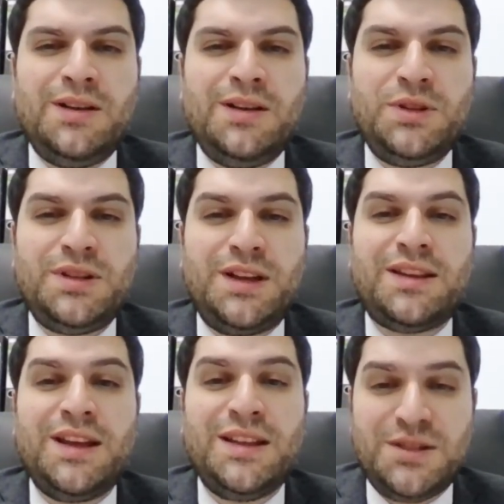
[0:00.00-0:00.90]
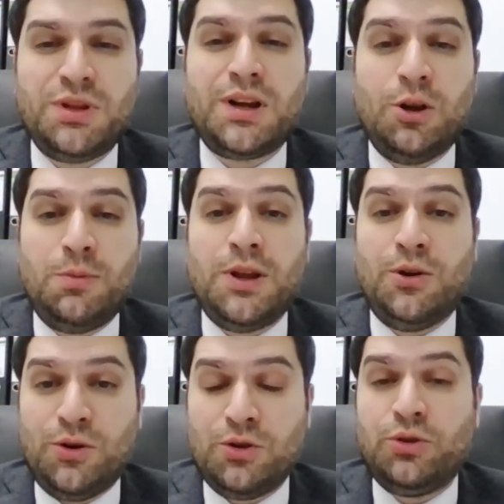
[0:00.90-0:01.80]
we said, let's do the global
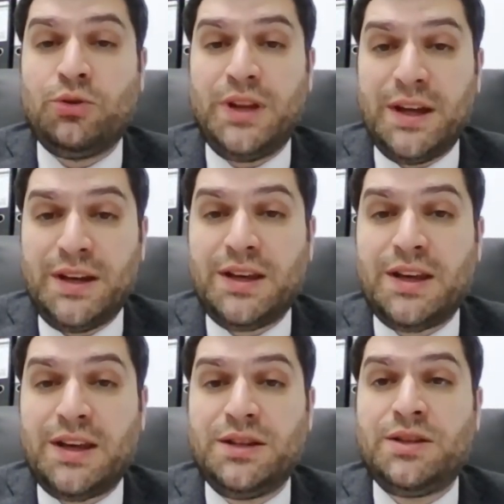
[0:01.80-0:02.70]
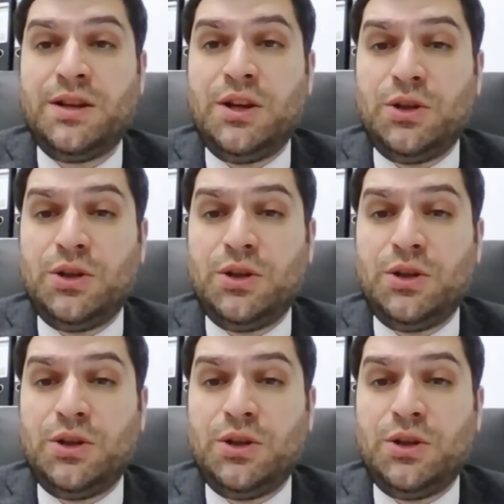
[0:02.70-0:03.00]
Oncothon dedicated